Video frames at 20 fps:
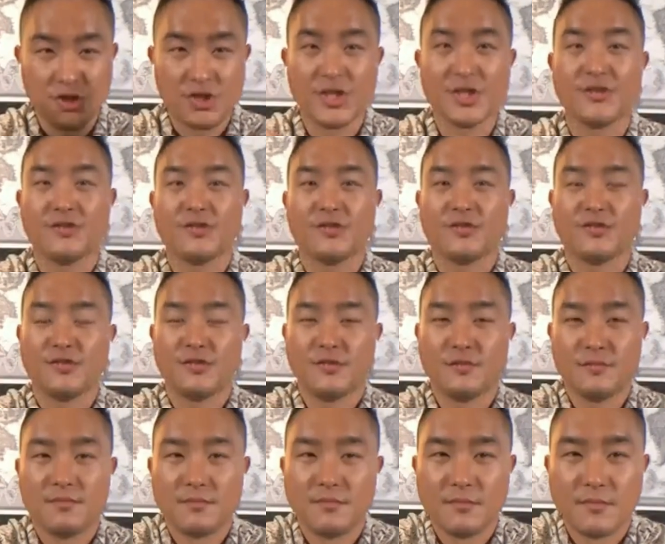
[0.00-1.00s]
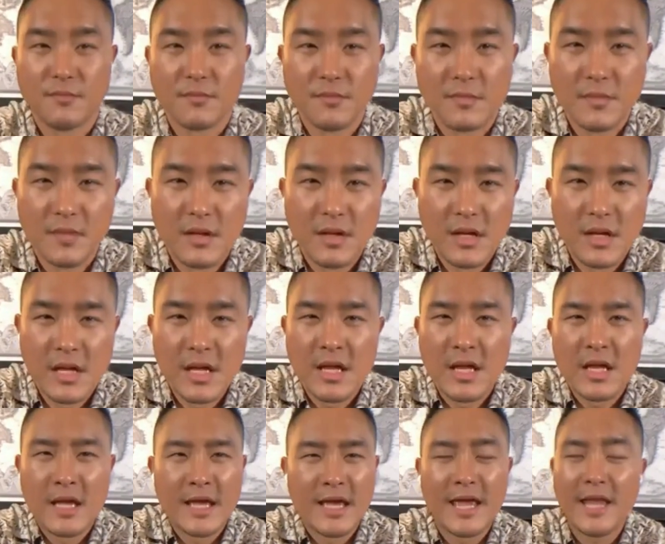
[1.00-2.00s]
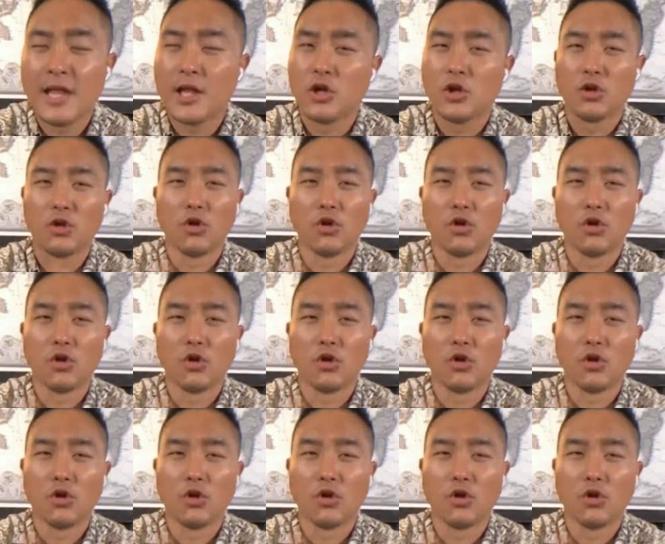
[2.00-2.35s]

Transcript: Jesus. It